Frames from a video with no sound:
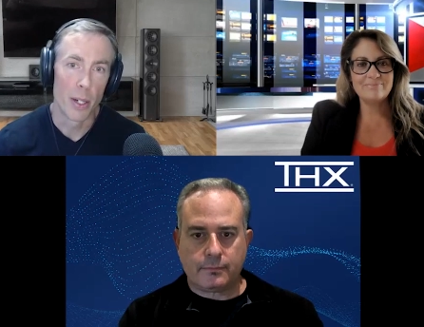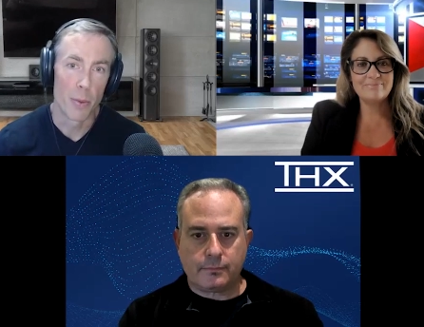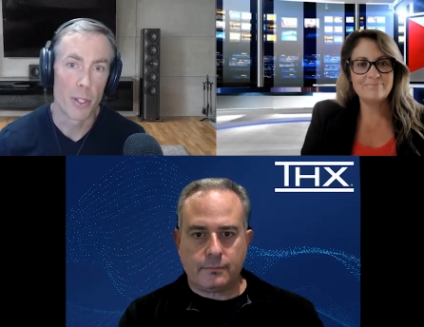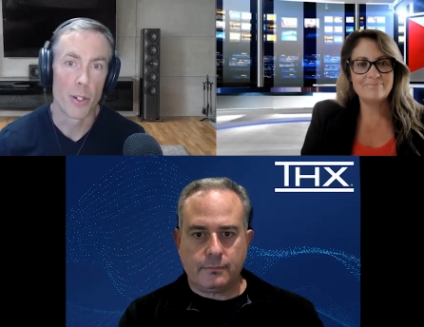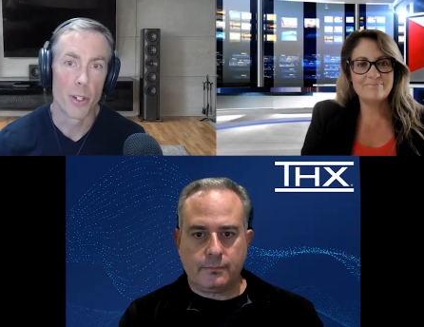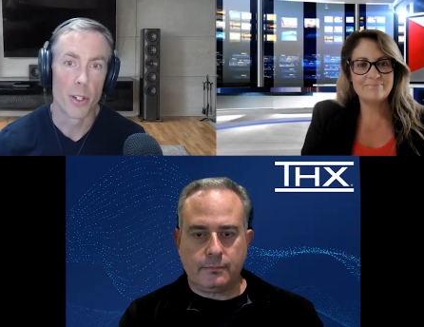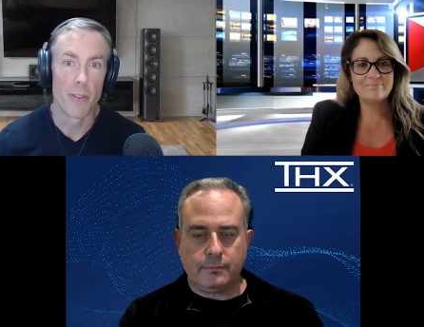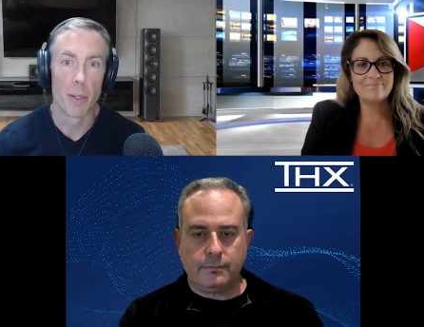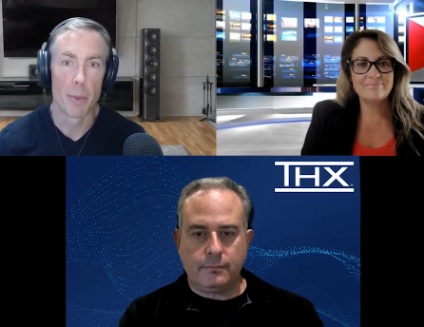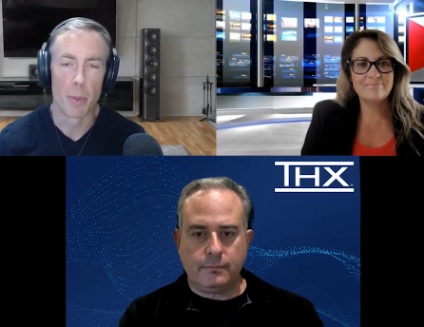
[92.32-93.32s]
Speaker 1: uh, research and
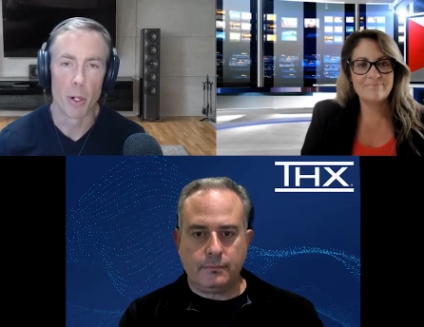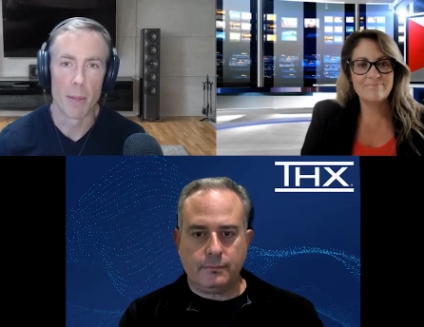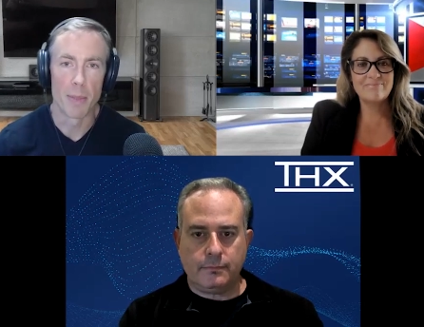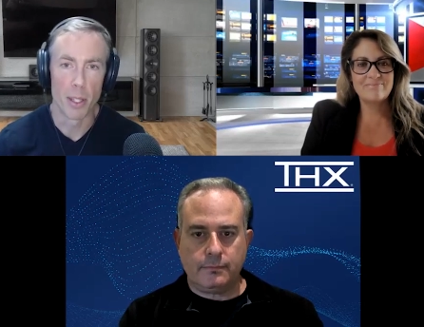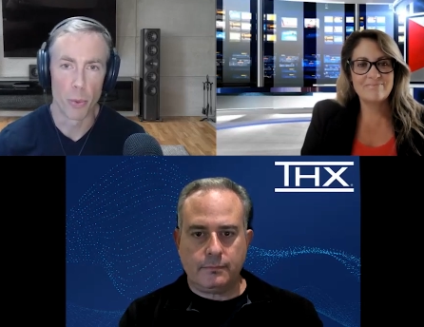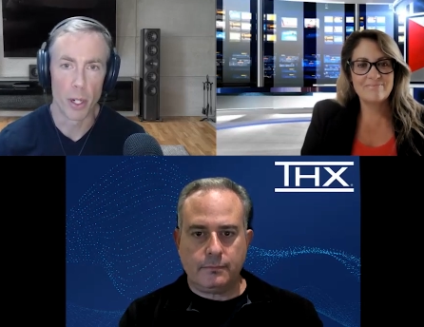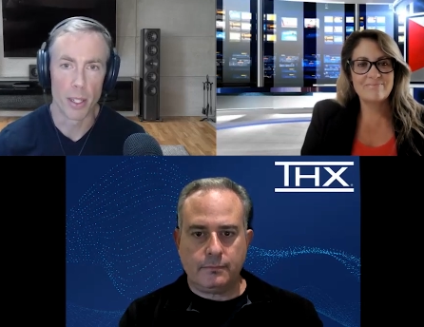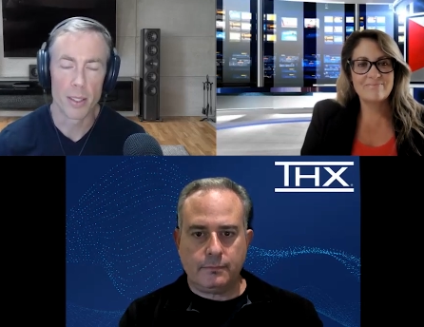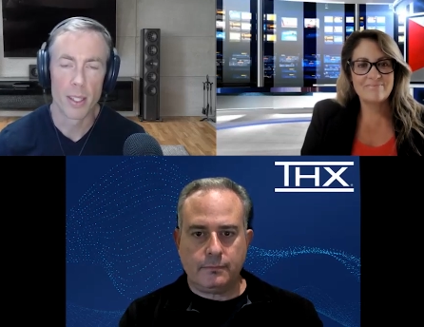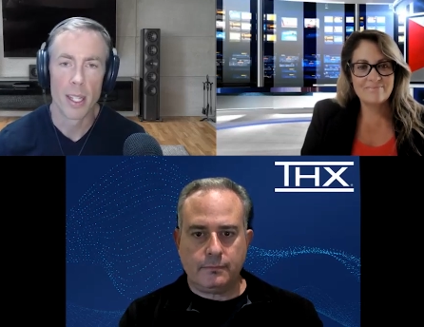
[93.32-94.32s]
development programs in the
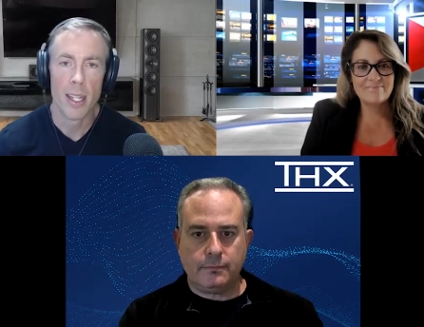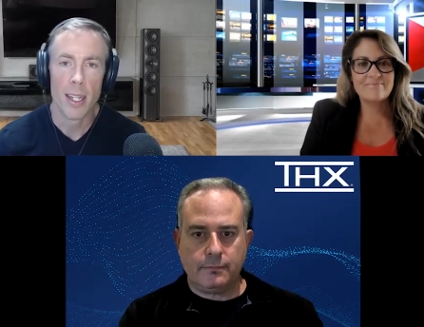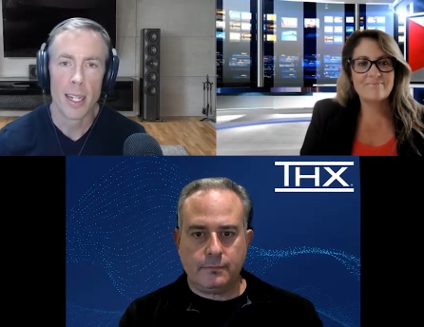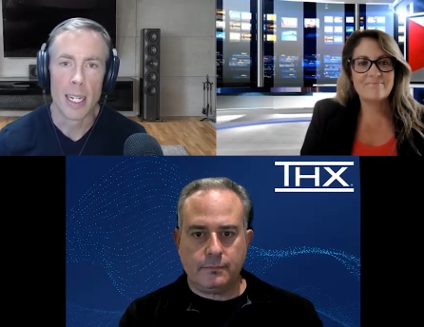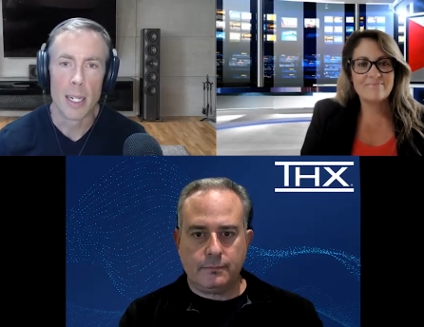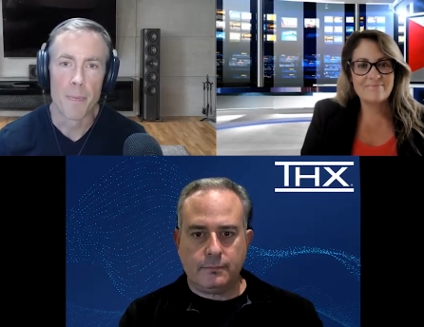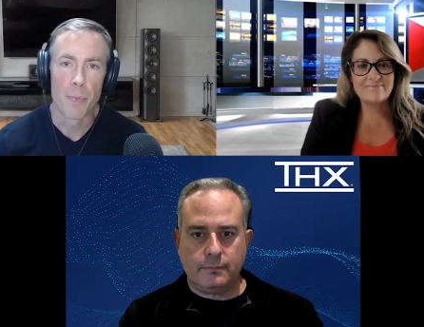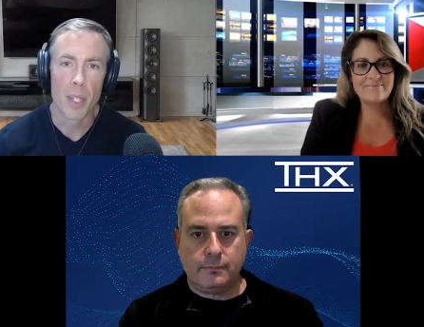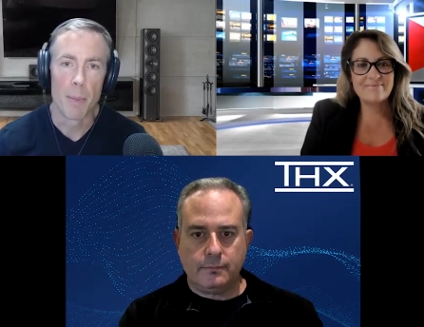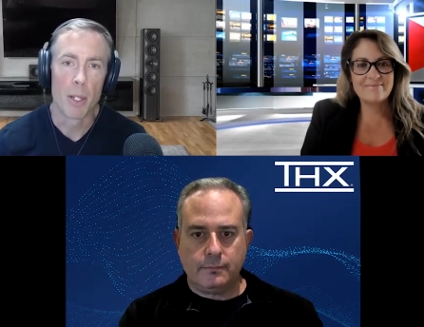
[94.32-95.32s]
works. Um,
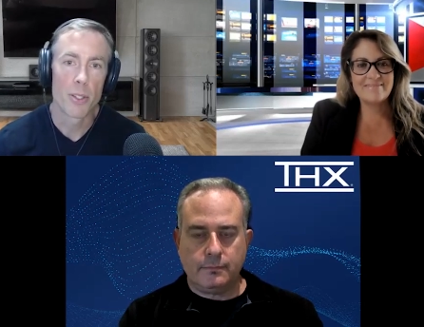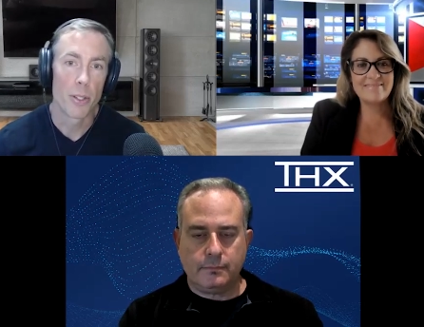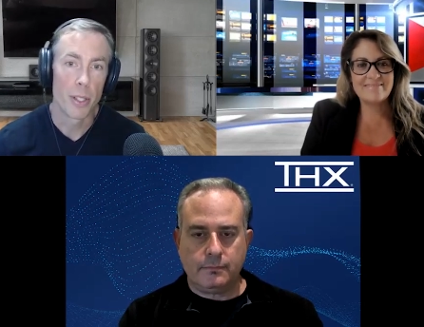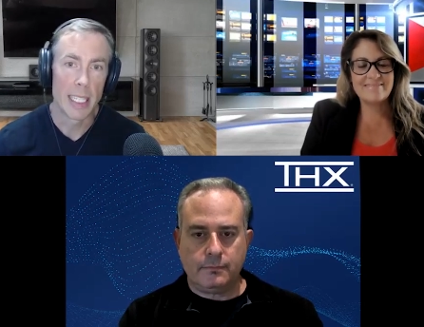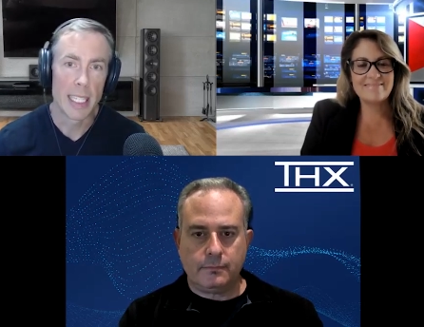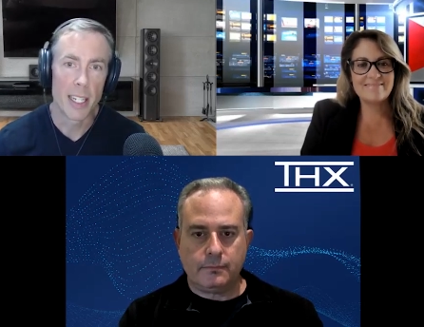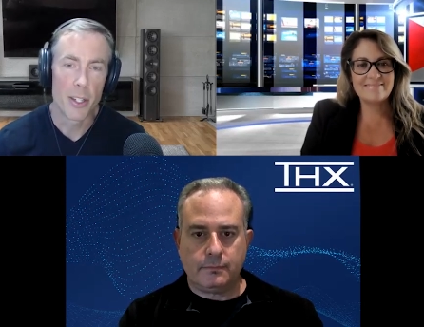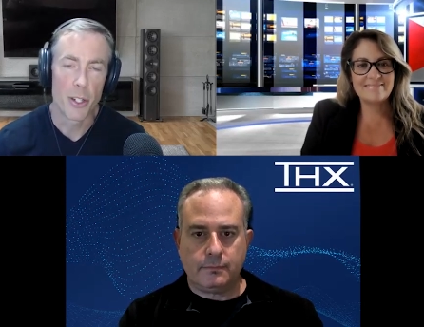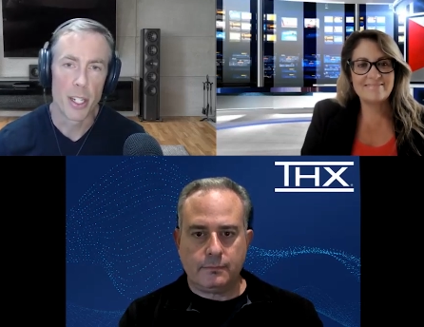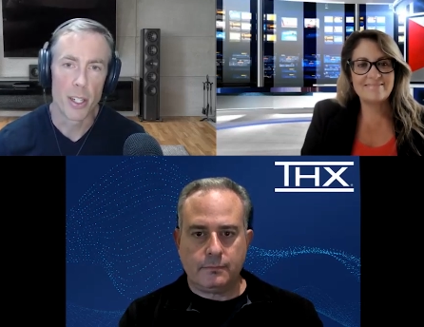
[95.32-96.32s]
I'm also the lead
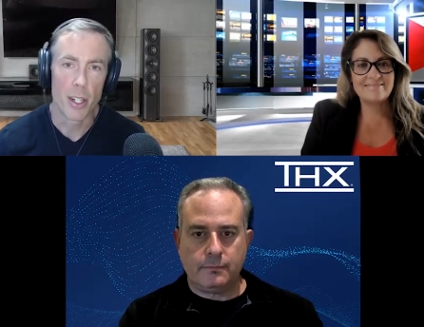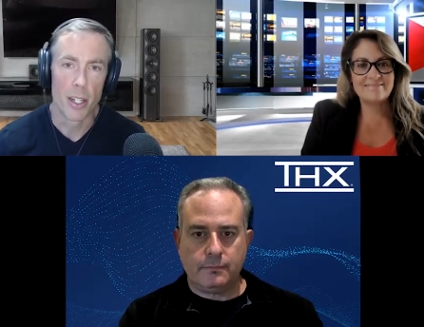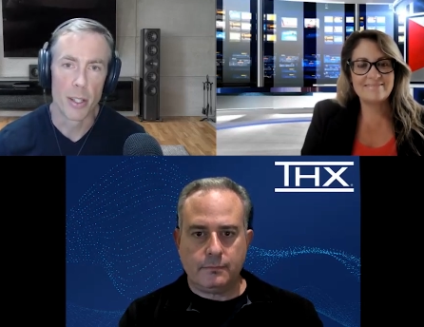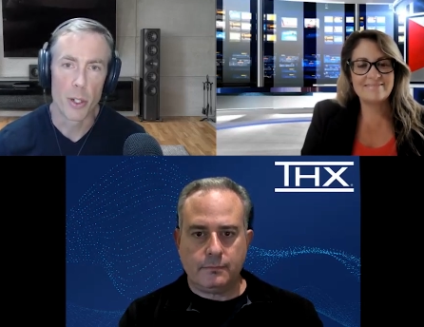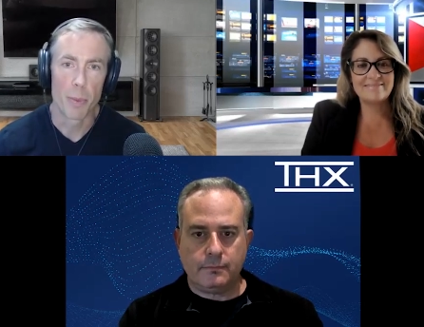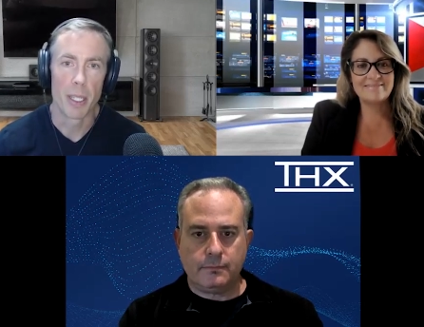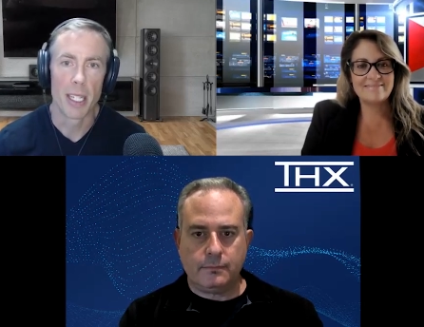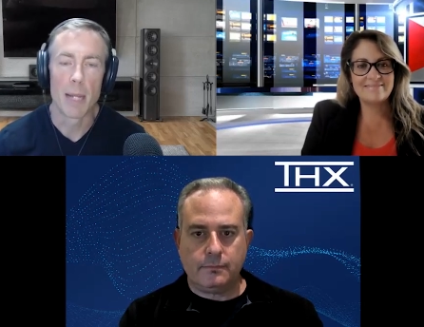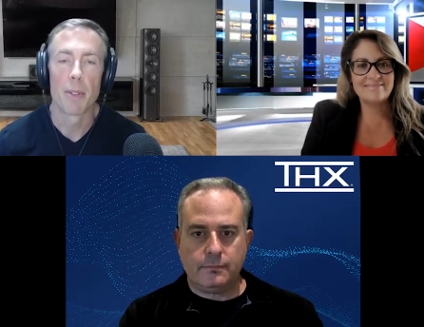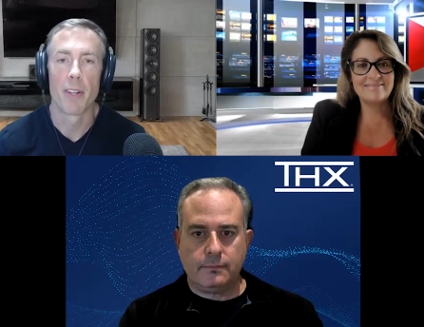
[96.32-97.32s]
engineer on the AAA
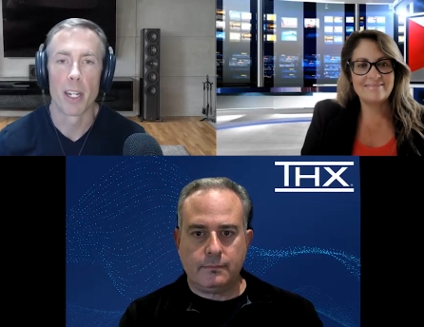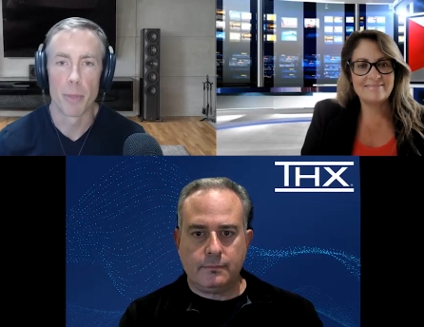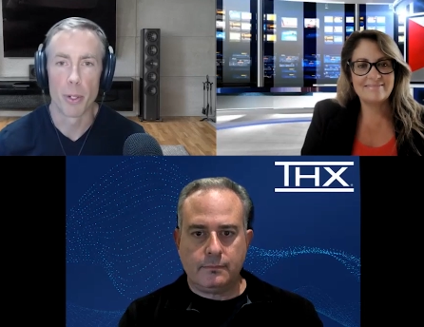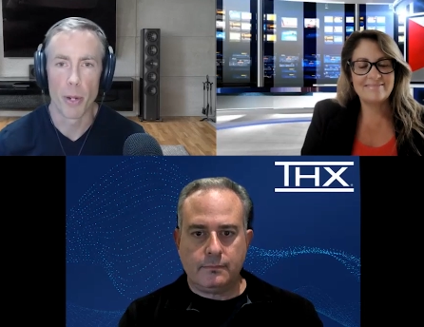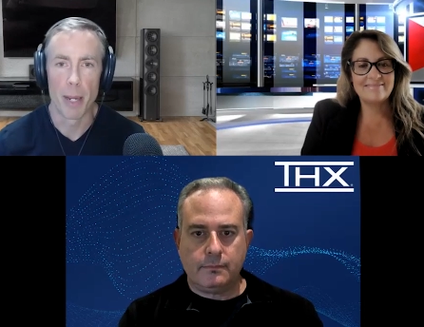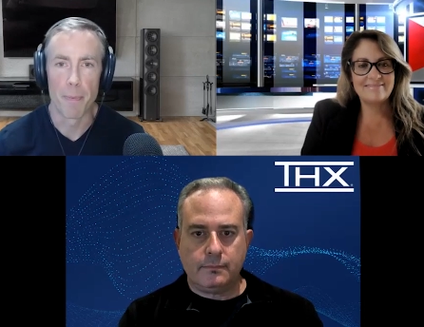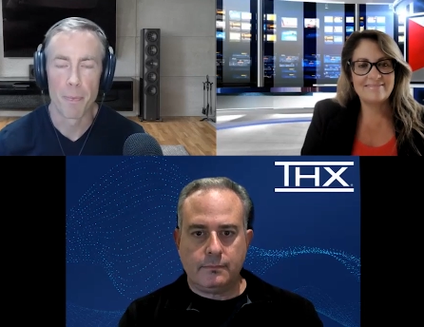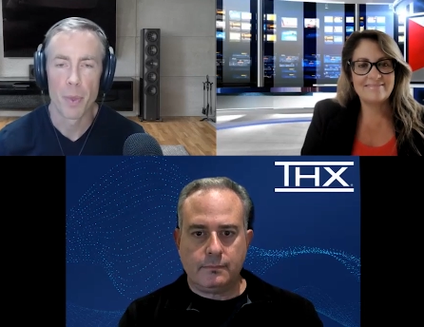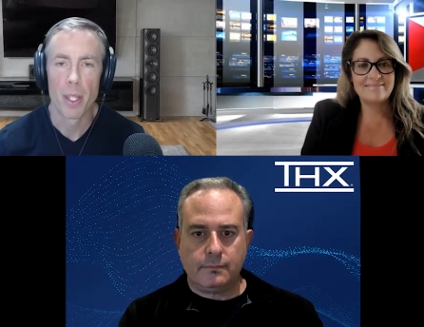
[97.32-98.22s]
amplifier program.